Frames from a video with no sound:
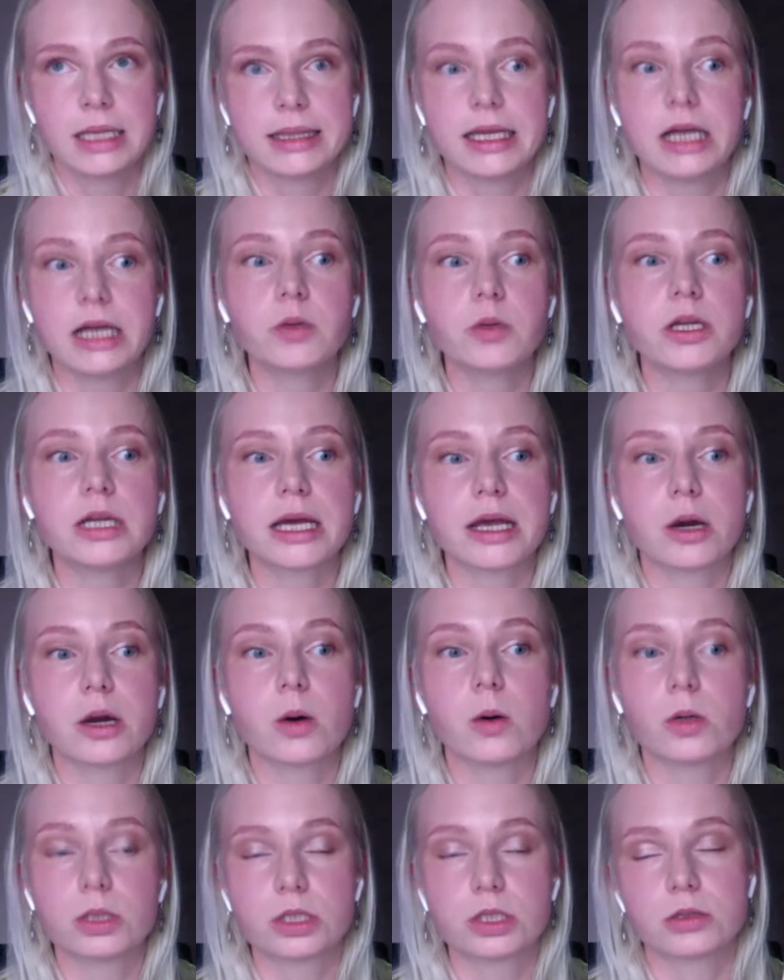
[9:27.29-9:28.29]
That one I
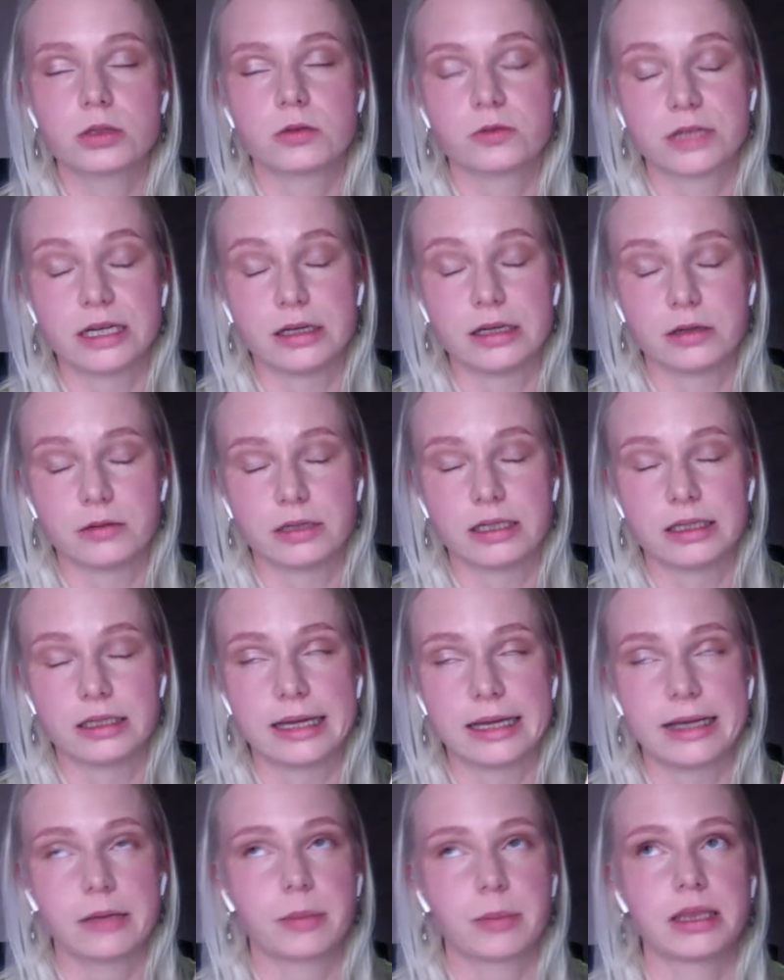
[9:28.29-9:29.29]
also really, really
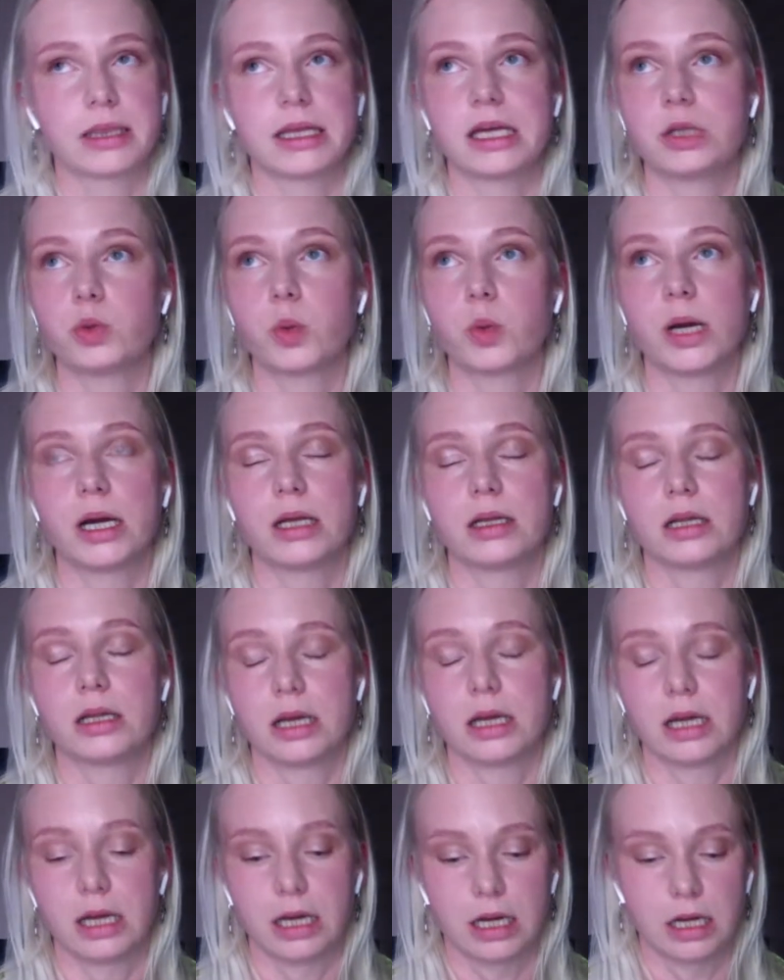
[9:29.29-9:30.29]
like, but that one
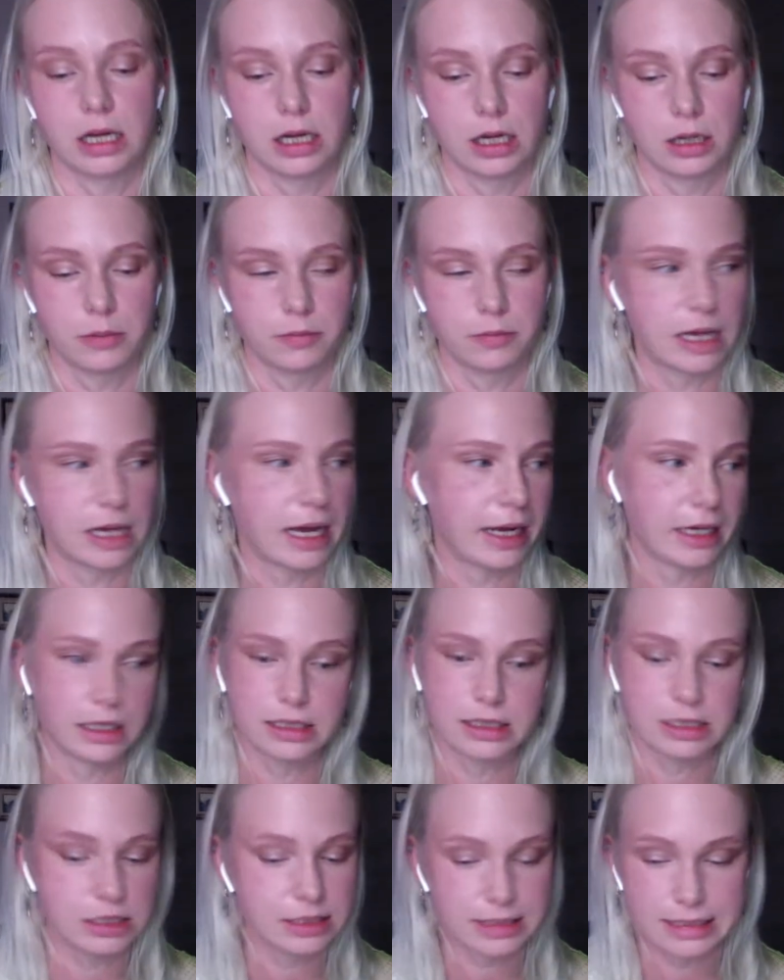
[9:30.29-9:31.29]

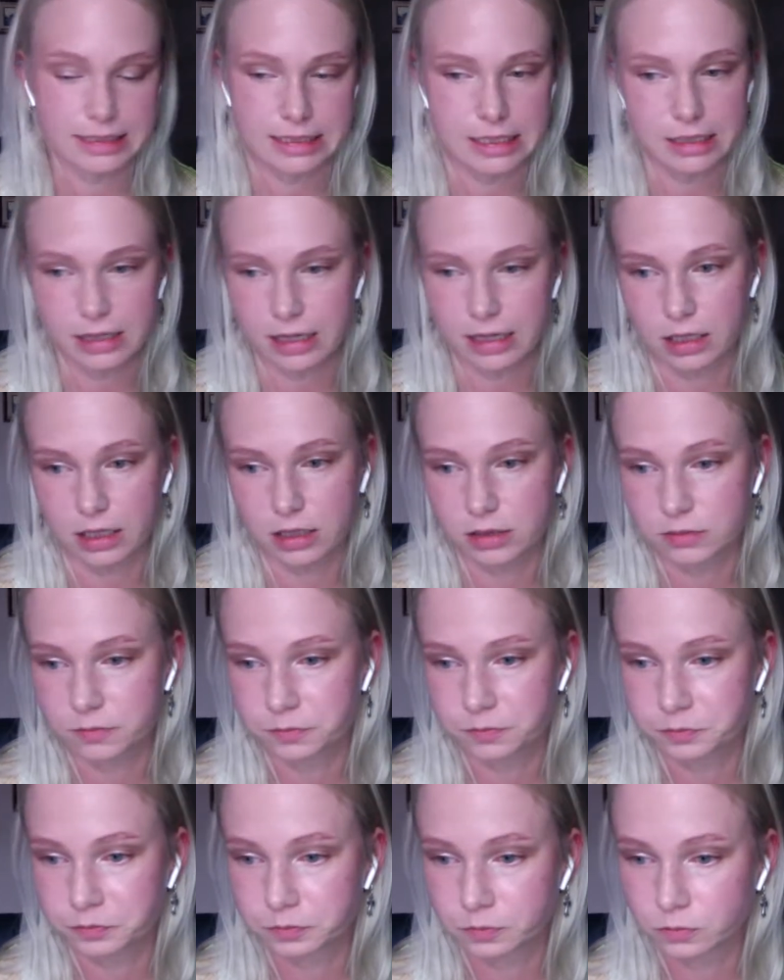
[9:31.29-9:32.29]
I didn't see there.
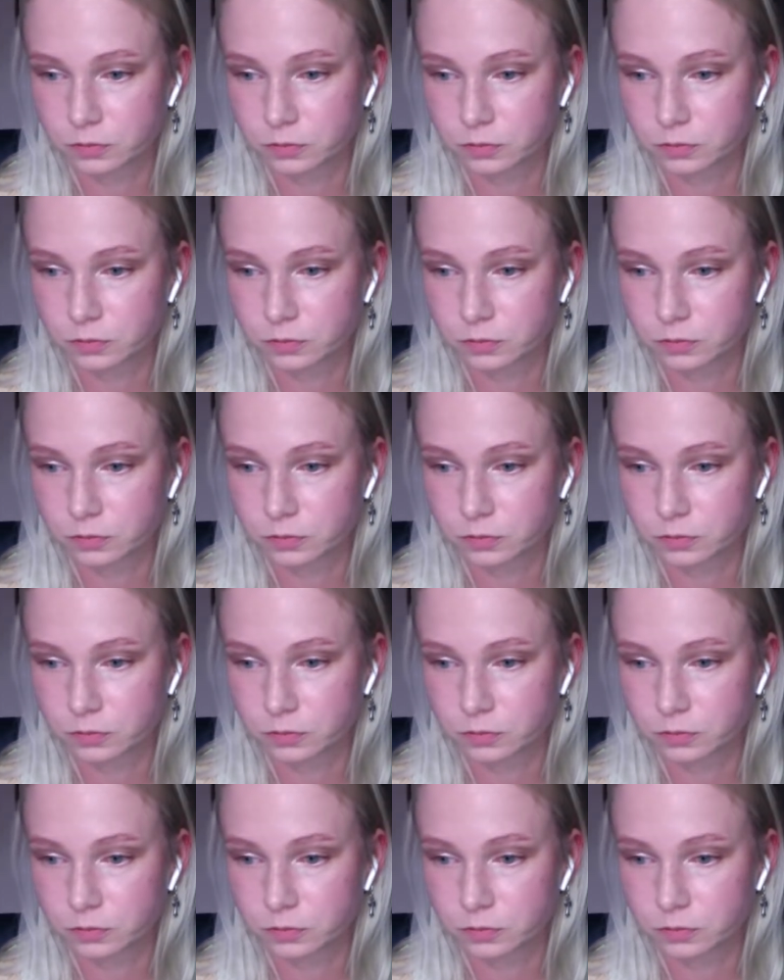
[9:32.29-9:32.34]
